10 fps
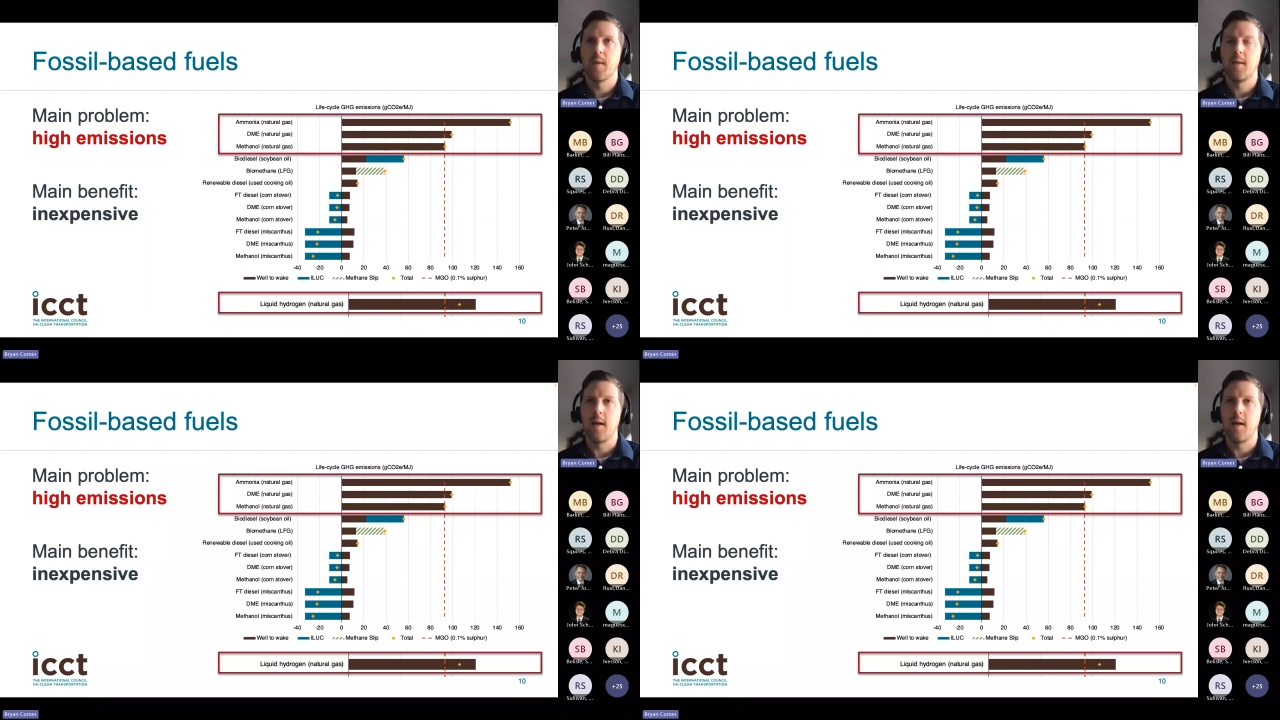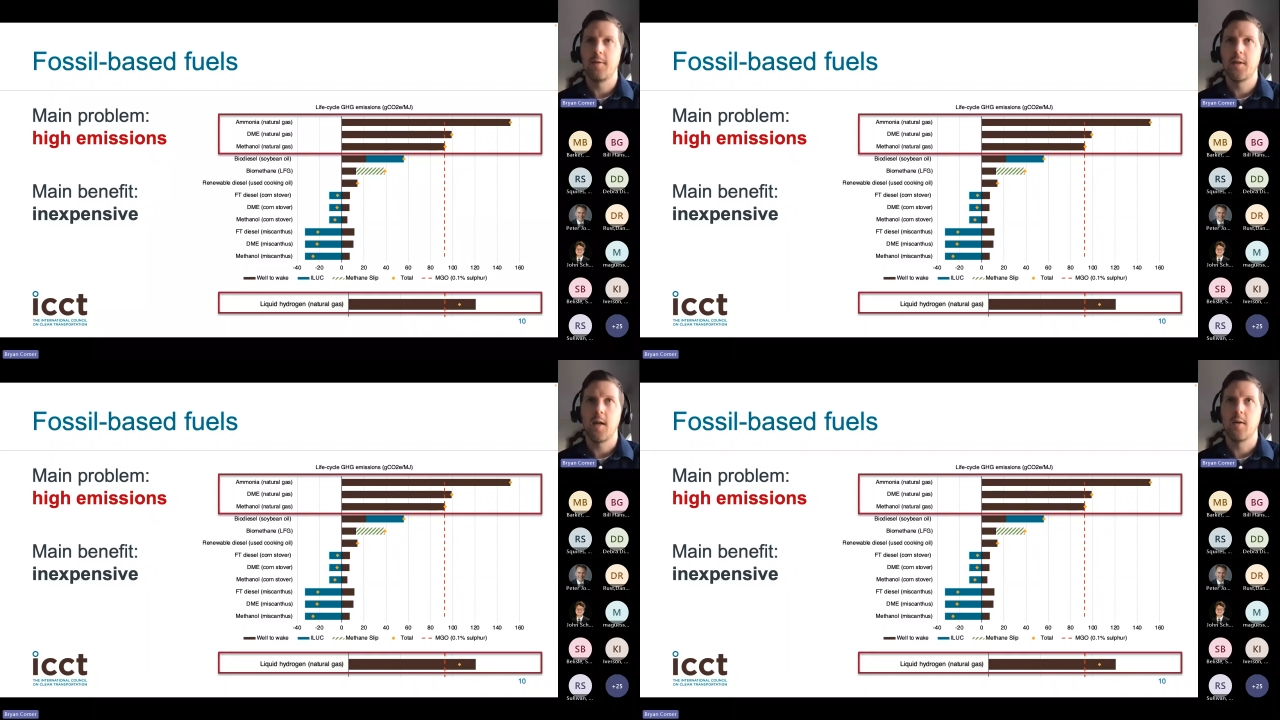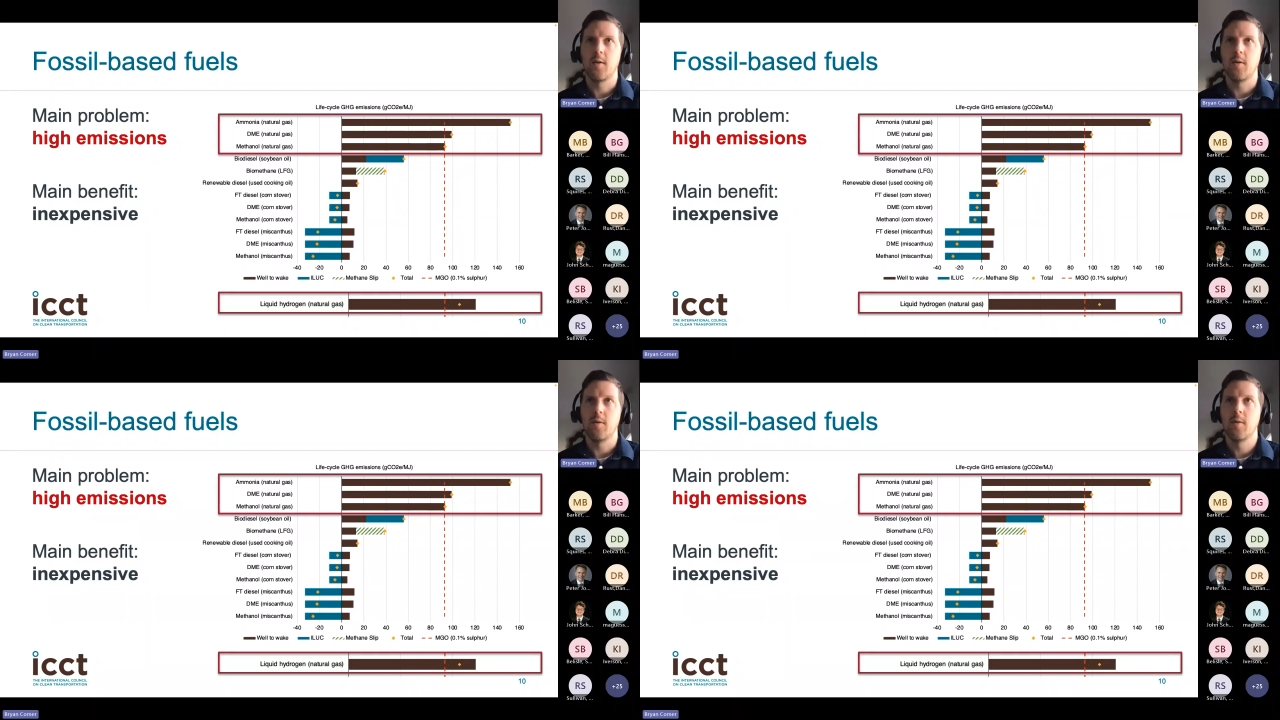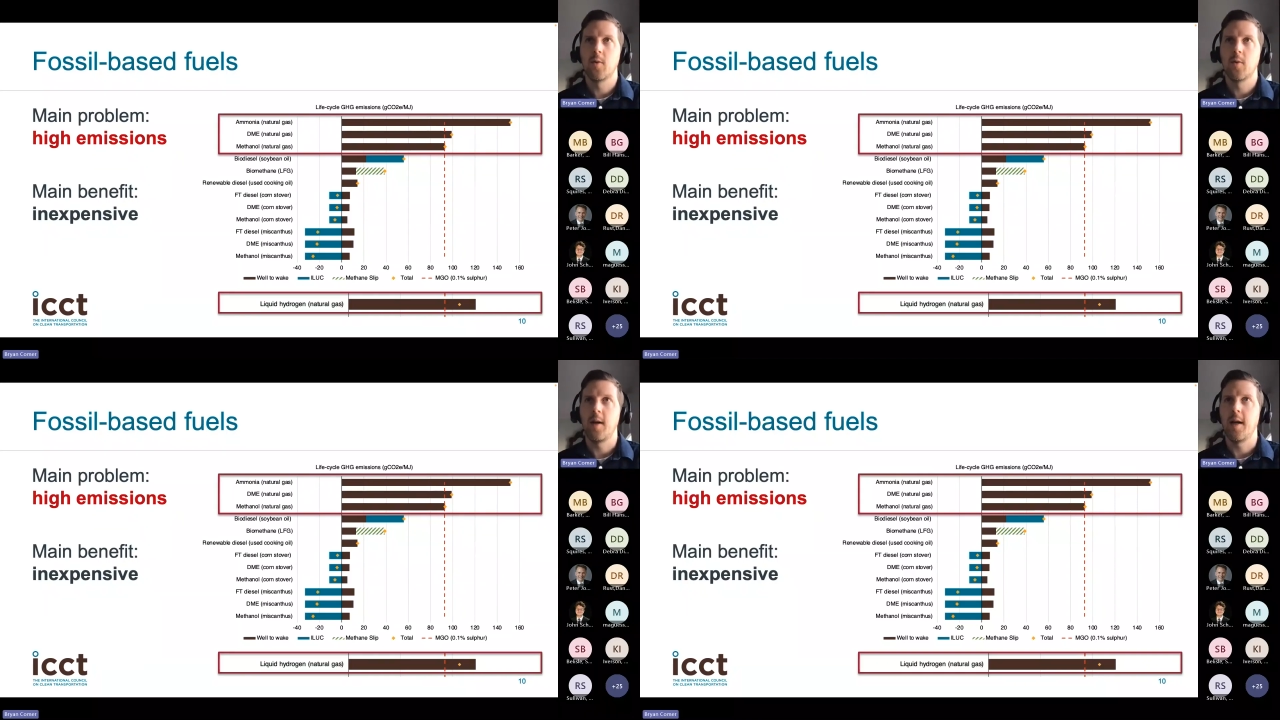life cycle
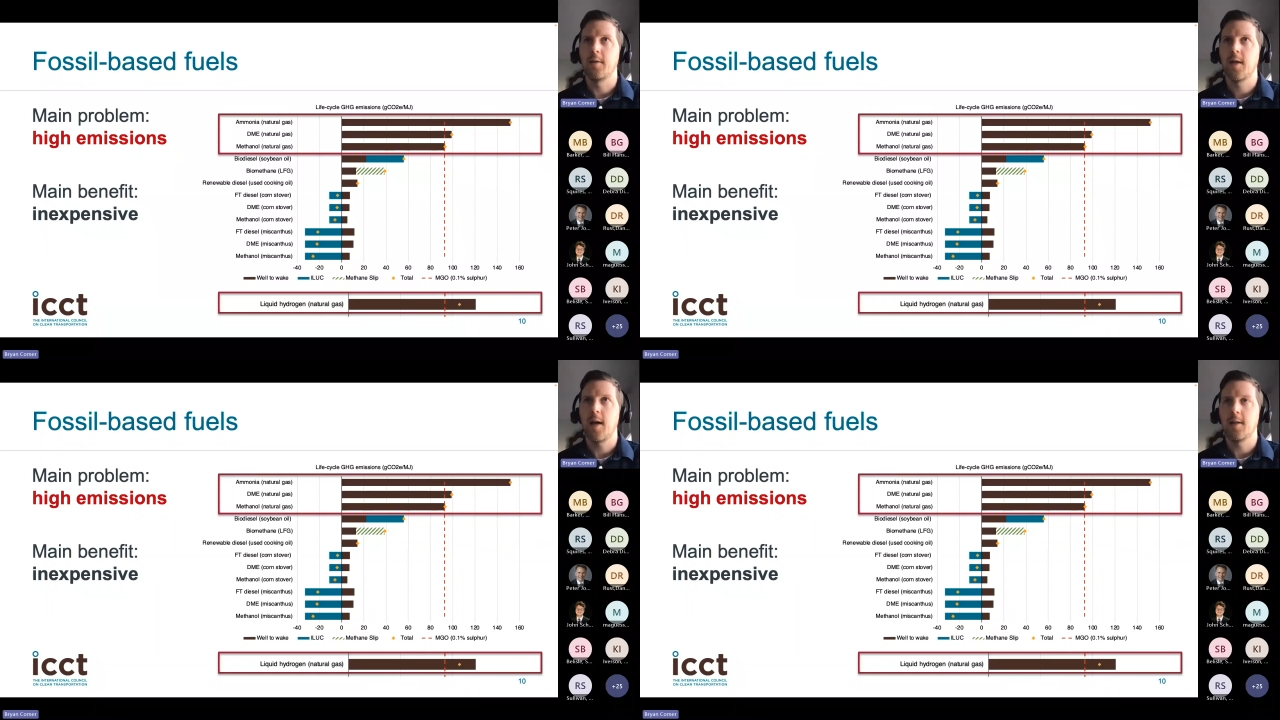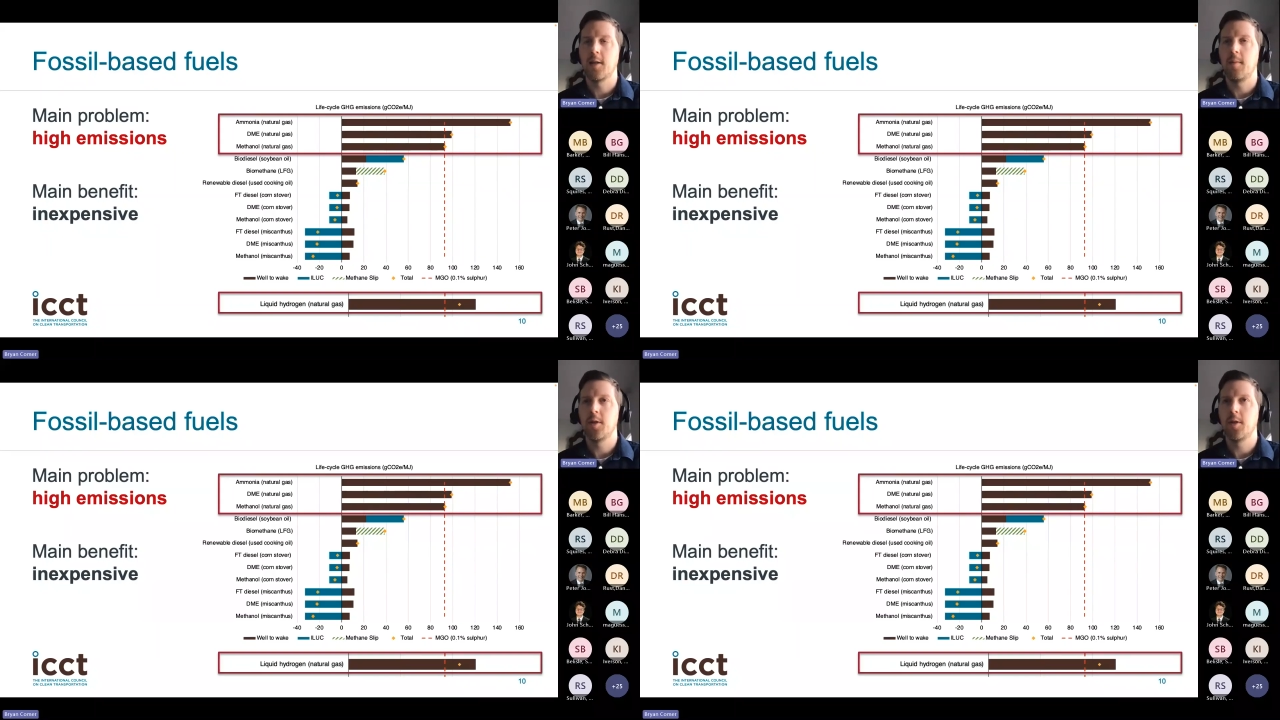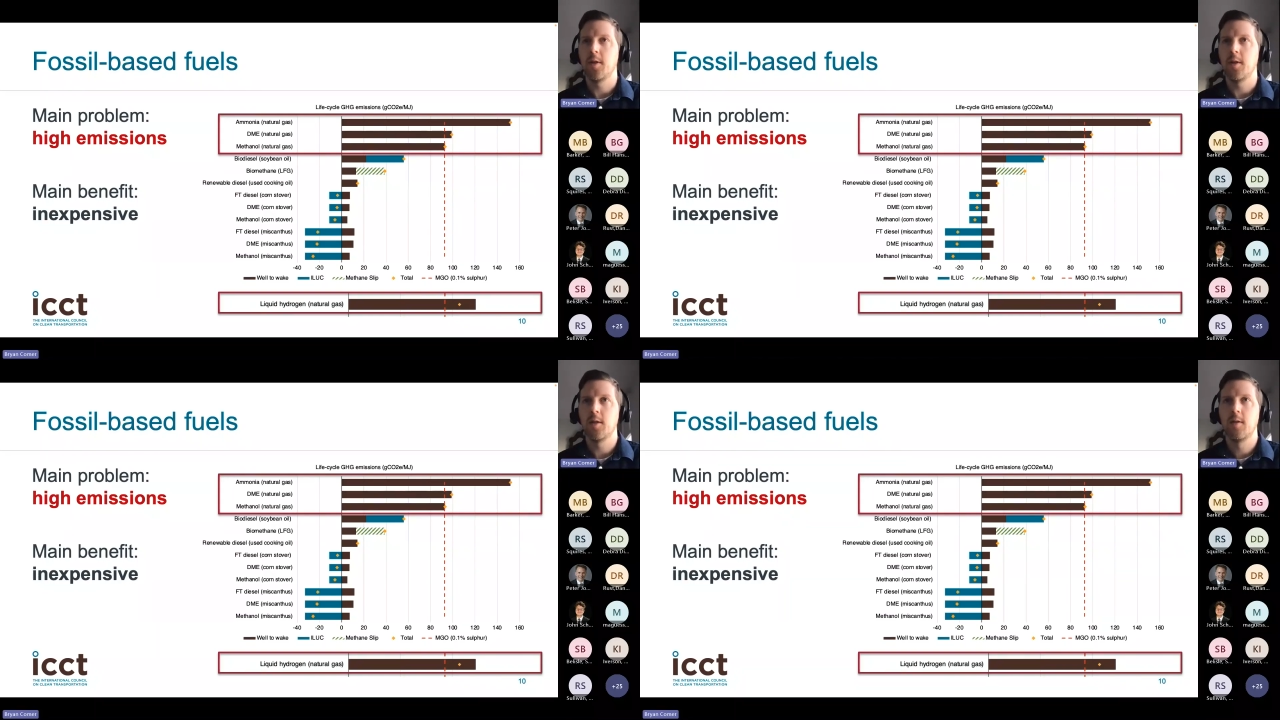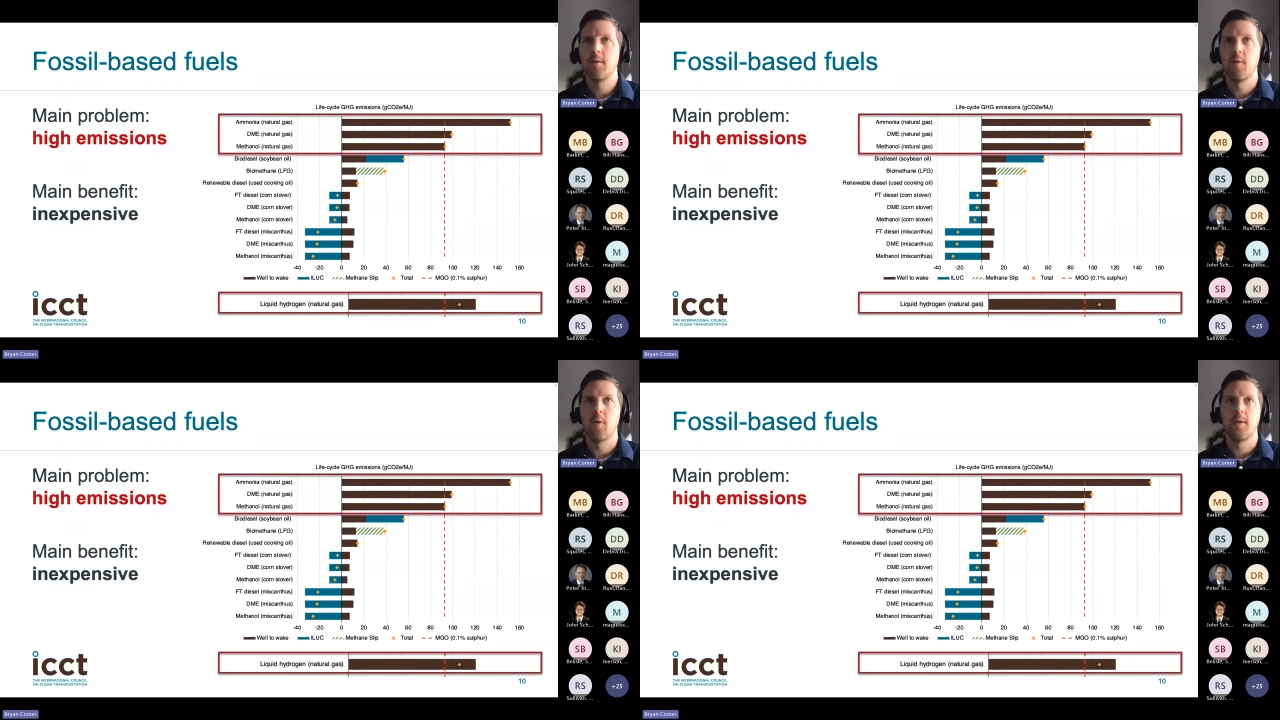greenhouse gas emissions
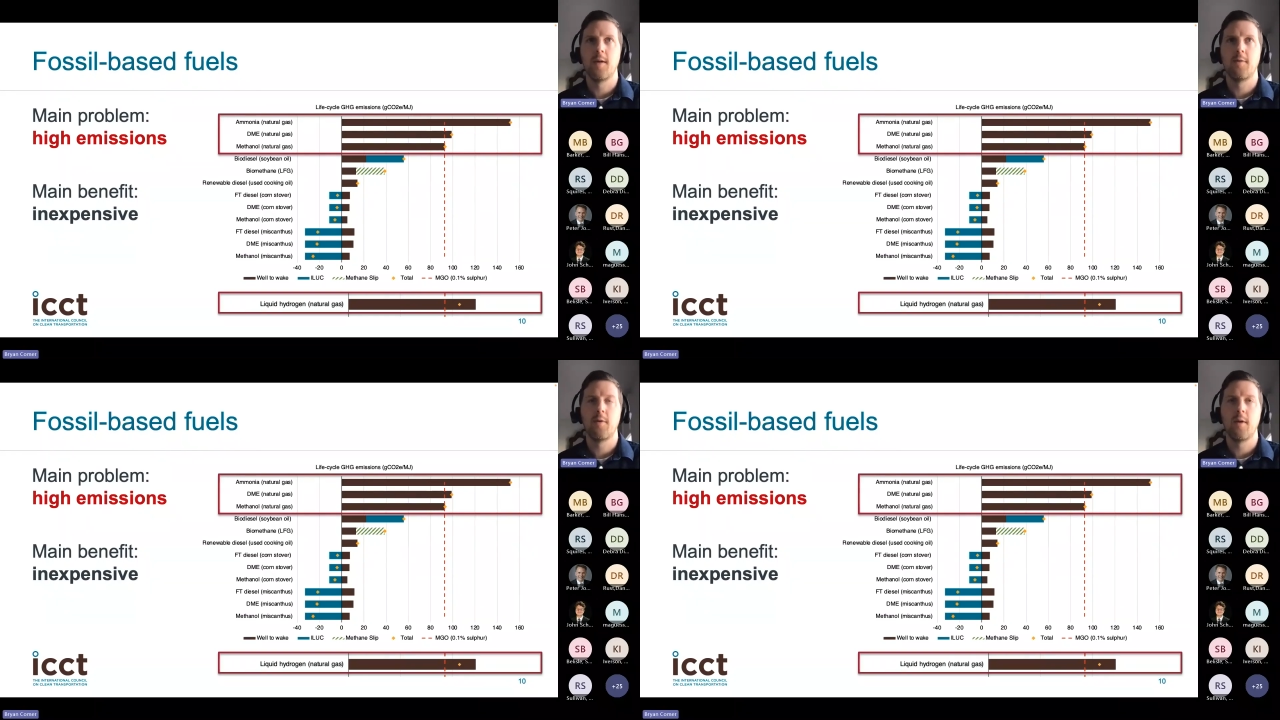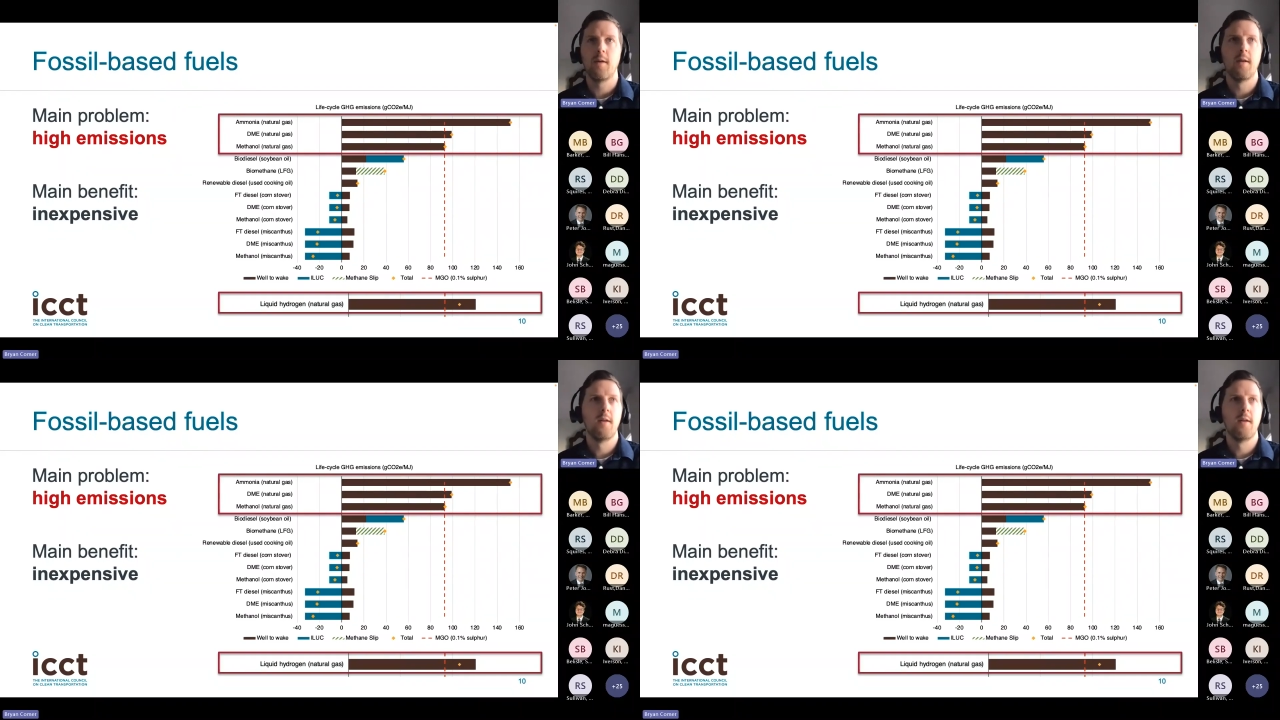for different